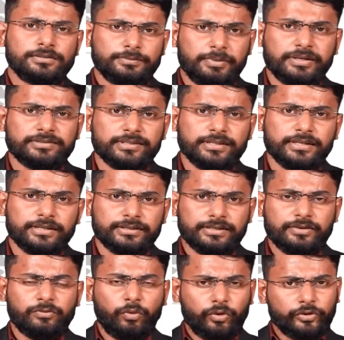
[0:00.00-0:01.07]
basically they
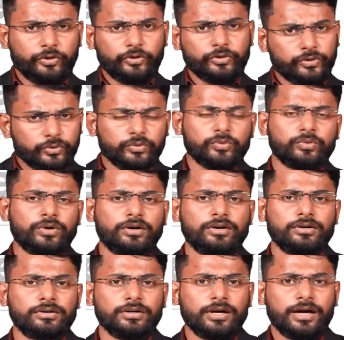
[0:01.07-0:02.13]
want to do
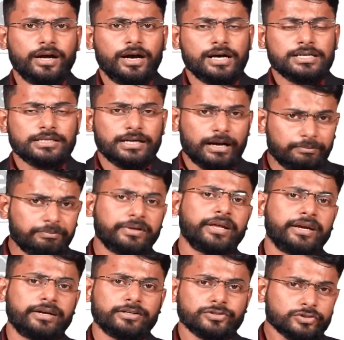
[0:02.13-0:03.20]
a
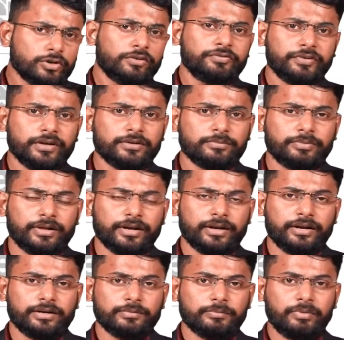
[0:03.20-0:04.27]
upgrade, a software
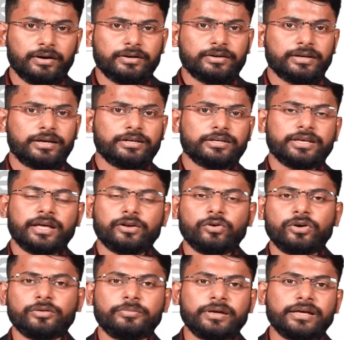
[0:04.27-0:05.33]
upgrade, but it
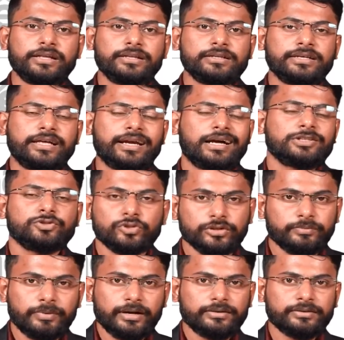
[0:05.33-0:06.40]
cannot be in a gradual
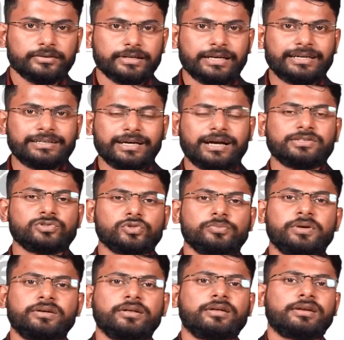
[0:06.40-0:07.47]
manner. It has to
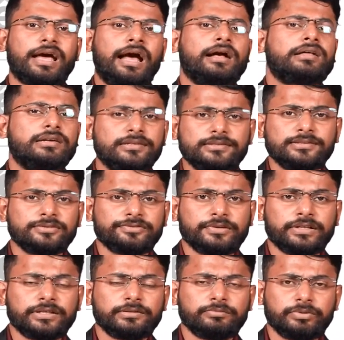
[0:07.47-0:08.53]
be done
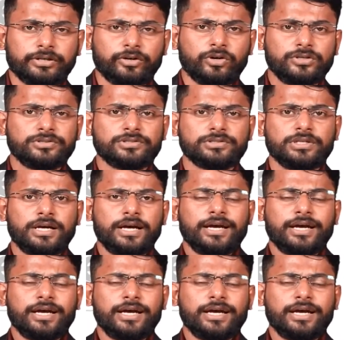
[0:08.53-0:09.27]
aggressively because